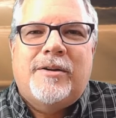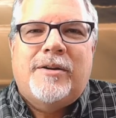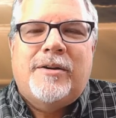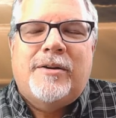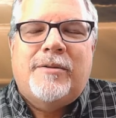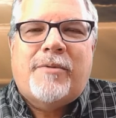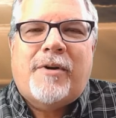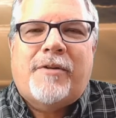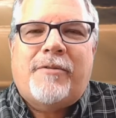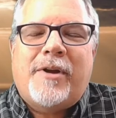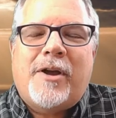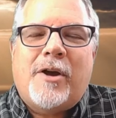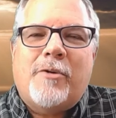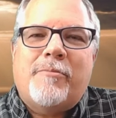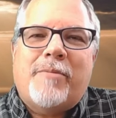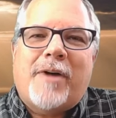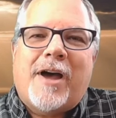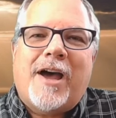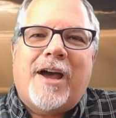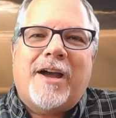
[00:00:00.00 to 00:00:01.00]
but if we go
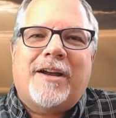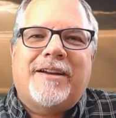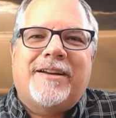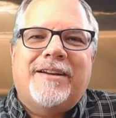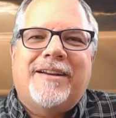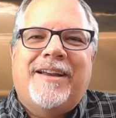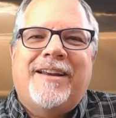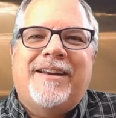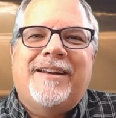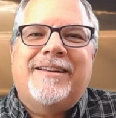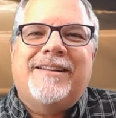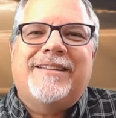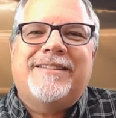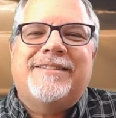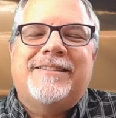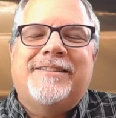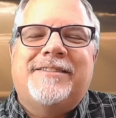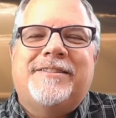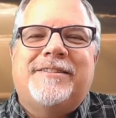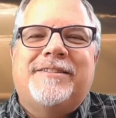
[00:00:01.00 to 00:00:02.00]
back and
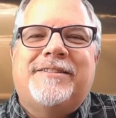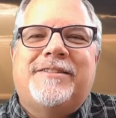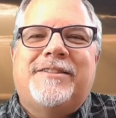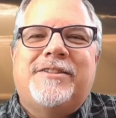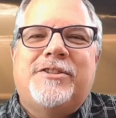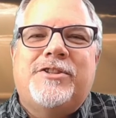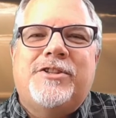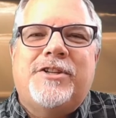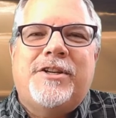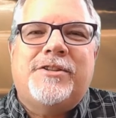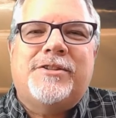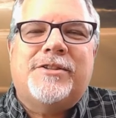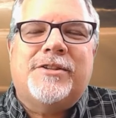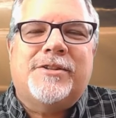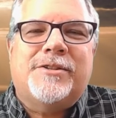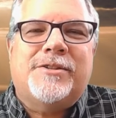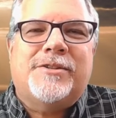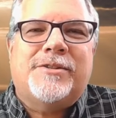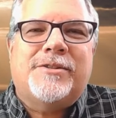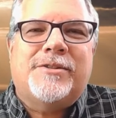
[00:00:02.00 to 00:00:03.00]
listen to
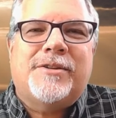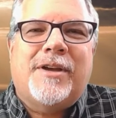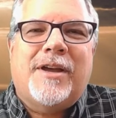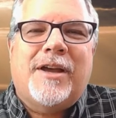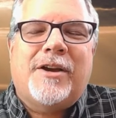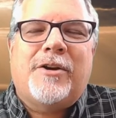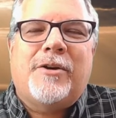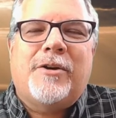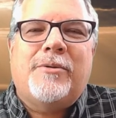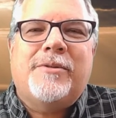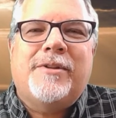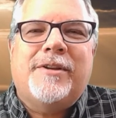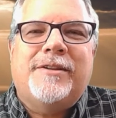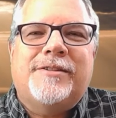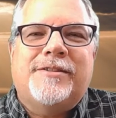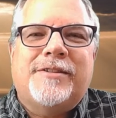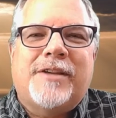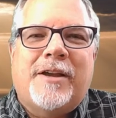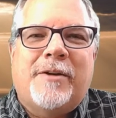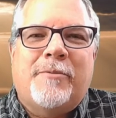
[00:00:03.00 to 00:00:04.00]
Jesus echo these
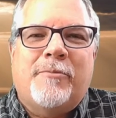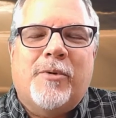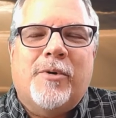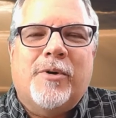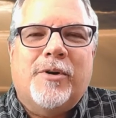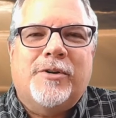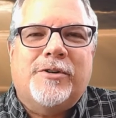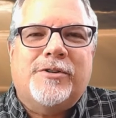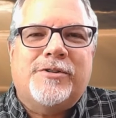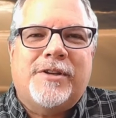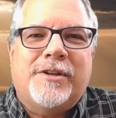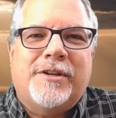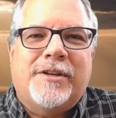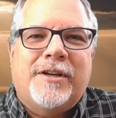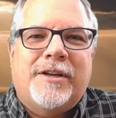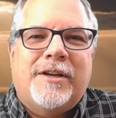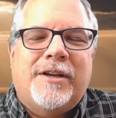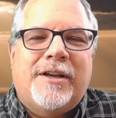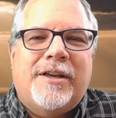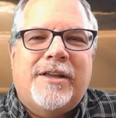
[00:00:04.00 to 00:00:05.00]
same words, that
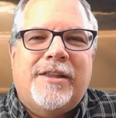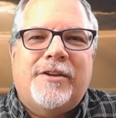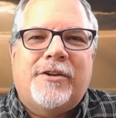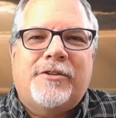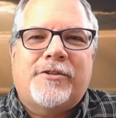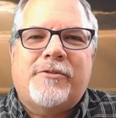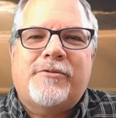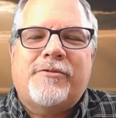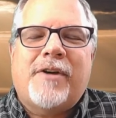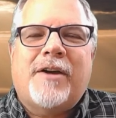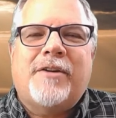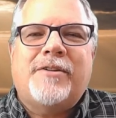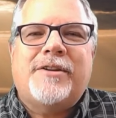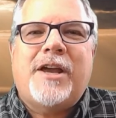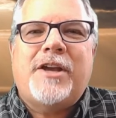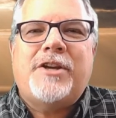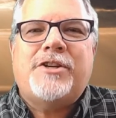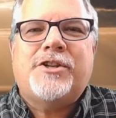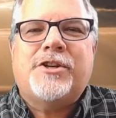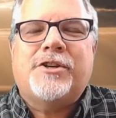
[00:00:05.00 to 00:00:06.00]
there's a
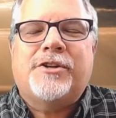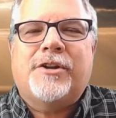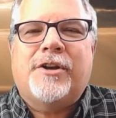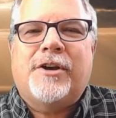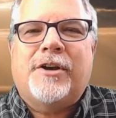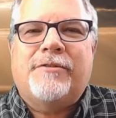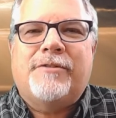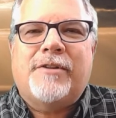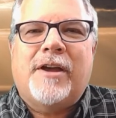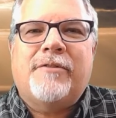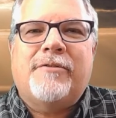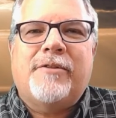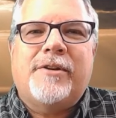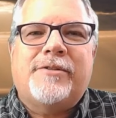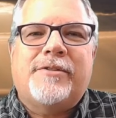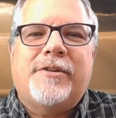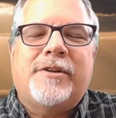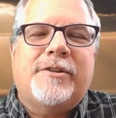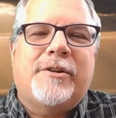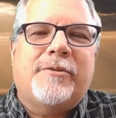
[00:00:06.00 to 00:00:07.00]
foundation of
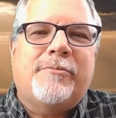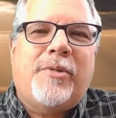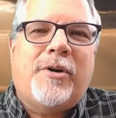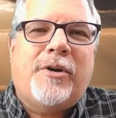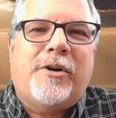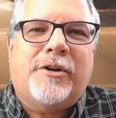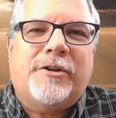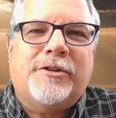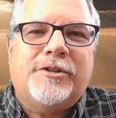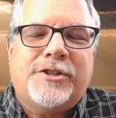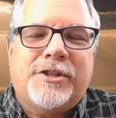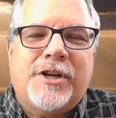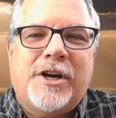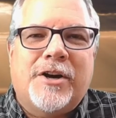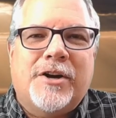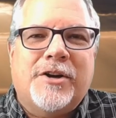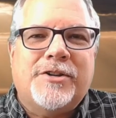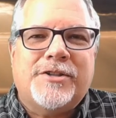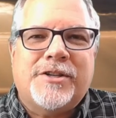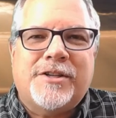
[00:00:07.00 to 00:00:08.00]
everything that Paul
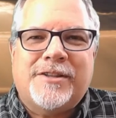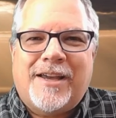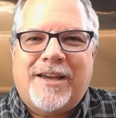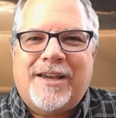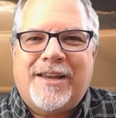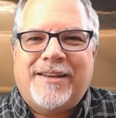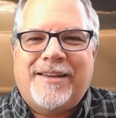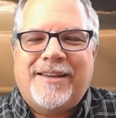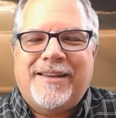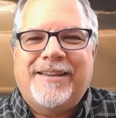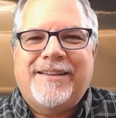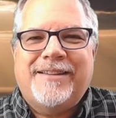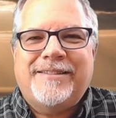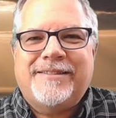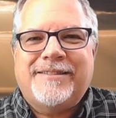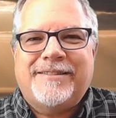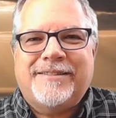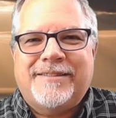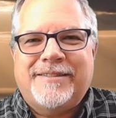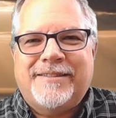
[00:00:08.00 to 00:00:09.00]
shares, and that
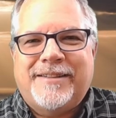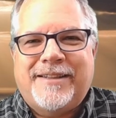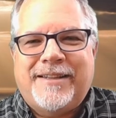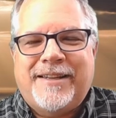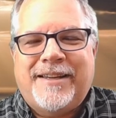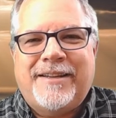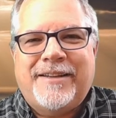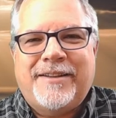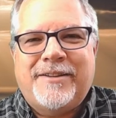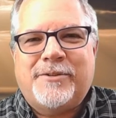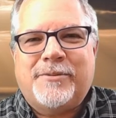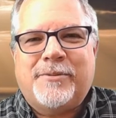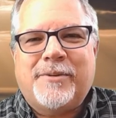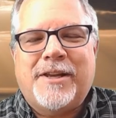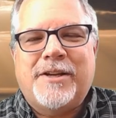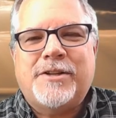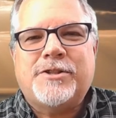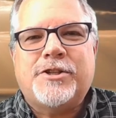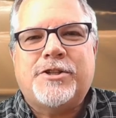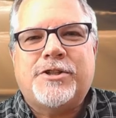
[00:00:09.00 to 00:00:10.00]
is in his
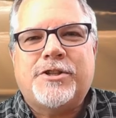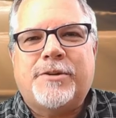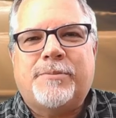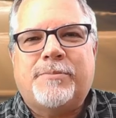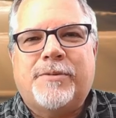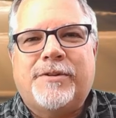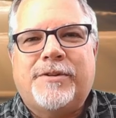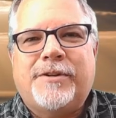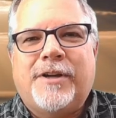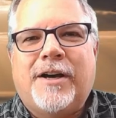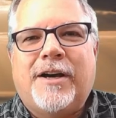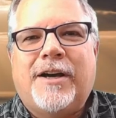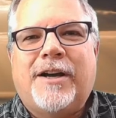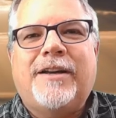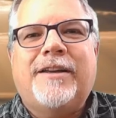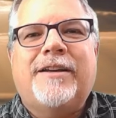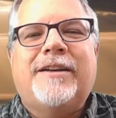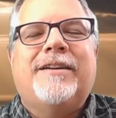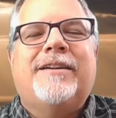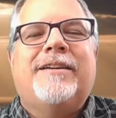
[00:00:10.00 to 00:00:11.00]
relationship with
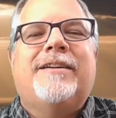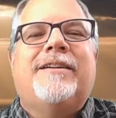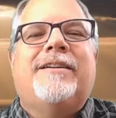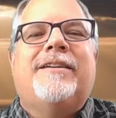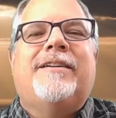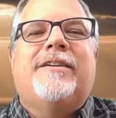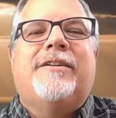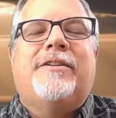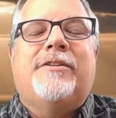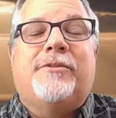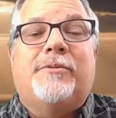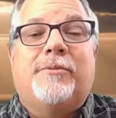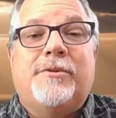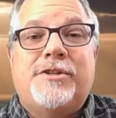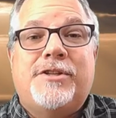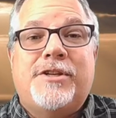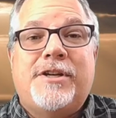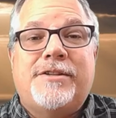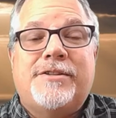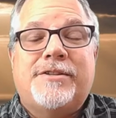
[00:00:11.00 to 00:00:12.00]
God through
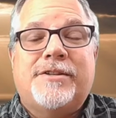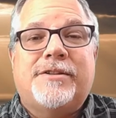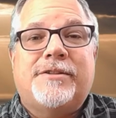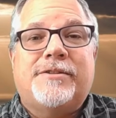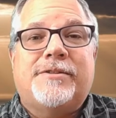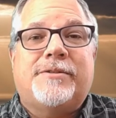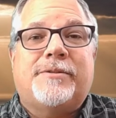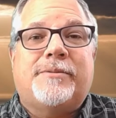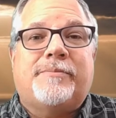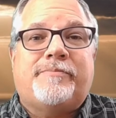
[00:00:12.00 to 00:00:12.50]
Jesus,